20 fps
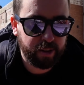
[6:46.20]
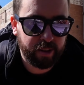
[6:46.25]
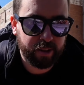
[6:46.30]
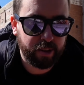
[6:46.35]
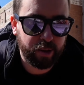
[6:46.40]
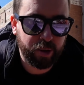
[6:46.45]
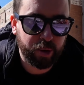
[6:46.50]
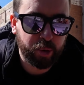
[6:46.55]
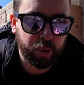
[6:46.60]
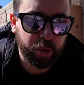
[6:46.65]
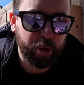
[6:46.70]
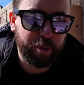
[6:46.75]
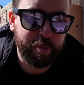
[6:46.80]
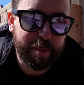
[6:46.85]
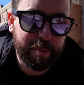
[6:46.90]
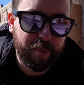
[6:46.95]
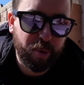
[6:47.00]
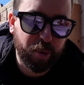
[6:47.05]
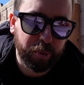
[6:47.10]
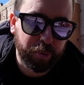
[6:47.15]
You couldn't be
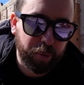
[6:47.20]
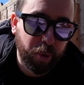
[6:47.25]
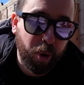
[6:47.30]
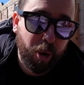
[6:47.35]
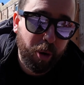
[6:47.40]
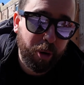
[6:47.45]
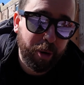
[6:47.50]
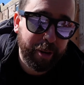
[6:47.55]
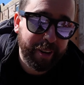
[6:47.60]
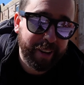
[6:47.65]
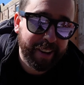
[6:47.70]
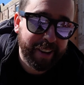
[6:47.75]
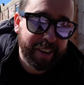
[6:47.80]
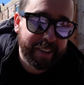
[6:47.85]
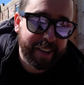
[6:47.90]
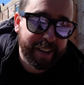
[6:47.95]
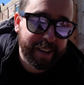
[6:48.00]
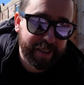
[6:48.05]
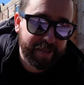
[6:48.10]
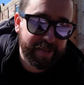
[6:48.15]
more wrong
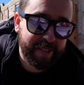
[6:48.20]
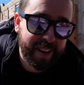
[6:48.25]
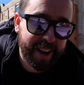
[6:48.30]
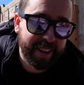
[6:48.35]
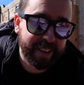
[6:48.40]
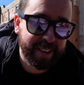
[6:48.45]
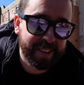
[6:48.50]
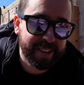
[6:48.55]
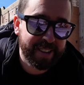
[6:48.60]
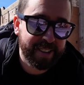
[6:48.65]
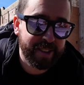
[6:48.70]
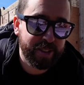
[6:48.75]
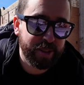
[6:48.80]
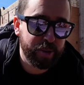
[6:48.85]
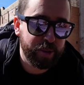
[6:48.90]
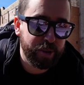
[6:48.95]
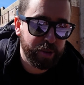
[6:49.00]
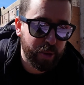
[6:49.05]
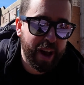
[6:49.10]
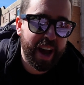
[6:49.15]
that I've found. You
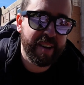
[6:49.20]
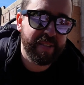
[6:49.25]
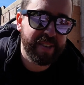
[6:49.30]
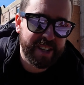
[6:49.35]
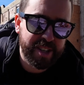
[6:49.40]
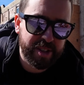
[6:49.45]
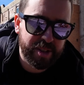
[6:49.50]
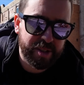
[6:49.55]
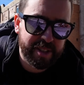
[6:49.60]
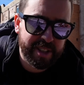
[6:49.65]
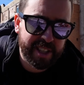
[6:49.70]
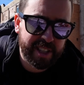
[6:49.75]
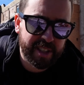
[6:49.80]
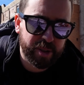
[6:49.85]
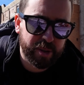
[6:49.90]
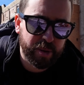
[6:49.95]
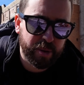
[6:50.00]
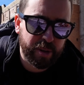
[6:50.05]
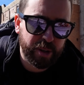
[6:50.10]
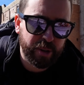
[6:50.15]
have an interesting
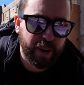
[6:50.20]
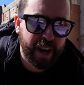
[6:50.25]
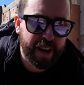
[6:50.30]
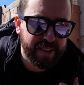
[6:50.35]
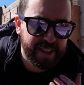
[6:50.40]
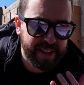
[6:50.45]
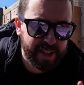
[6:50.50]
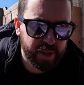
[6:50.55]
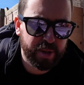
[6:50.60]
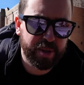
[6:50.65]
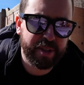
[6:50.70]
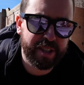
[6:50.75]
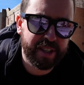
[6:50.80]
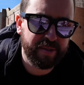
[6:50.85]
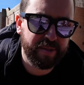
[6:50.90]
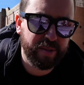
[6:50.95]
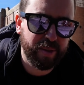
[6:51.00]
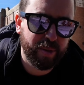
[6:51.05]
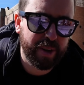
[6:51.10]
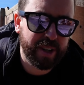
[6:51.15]
story, you have an interesting
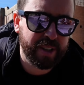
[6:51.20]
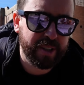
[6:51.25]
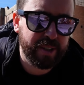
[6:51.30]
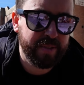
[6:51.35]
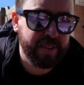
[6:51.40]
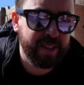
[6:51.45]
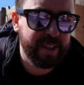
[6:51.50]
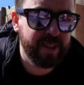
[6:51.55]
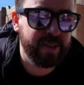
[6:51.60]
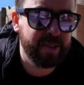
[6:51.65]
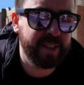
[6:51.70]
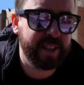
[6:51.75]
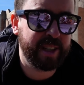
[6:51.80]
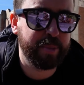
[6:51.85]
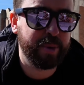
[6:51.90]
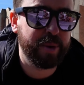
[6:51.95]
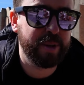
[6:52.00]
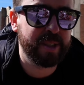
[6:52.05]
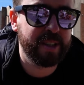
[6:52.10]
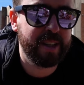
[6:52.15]
voice, you have an interesting
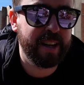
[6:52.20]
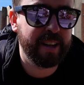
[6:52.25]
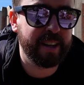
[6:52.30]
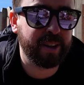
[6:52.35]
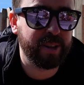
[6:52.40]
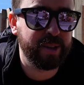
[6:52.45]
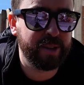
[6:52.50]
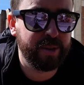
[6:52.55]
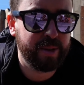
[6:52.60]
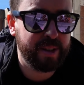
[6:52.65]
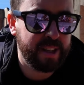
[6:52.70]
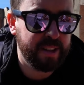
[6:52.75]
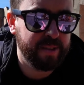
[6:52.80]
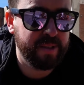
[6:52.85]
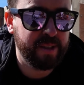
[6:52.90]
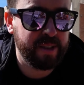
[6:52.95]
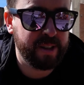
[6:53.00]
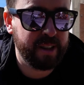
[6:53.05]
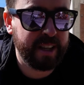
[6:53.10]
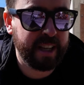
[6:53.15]
personality, because you are
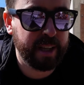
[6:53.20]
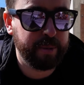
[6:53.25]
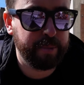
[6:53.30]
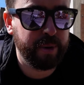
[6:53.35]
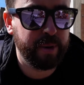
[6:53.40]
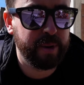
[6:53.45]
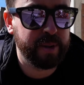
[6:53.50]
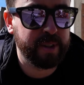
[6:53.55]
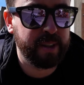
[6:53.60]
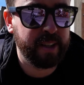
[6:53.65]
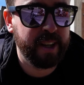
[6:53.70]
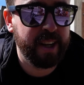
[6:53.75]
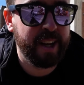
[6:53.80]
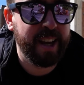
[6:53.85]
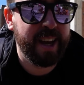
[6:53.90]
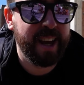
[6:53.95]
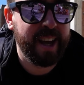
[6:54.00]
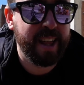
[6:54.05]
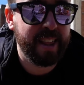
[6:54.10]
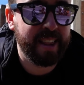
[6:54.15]
different to the other person
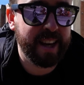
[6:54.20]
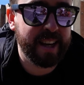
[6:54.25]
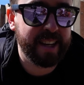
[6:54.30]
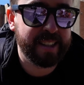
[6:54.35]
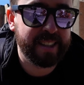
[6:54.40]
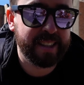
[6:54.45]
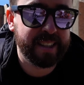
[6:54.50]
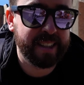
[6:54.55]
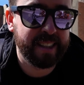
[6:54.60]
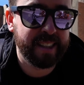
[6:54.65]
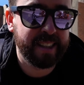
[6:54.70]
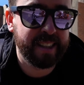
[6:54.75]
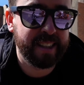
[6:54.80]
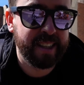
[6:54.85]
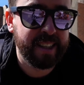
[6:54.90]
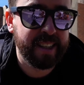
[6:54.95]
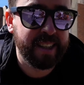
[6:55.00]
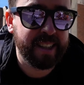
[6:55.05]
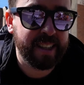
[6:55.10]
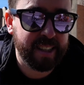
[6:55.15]
that
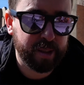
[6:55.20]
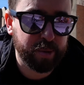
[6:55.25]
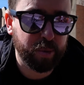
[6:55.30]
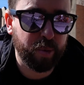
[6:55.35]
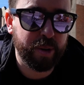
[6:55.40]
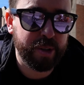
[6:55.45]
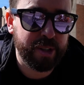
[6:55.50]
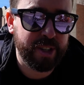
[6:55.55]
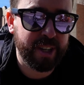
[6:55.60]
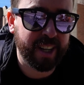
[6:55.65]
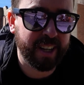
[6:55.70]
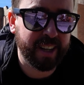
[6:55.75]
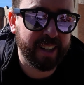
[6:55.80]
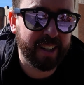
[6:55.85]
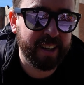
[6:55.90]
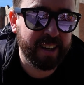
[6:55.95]
is watching.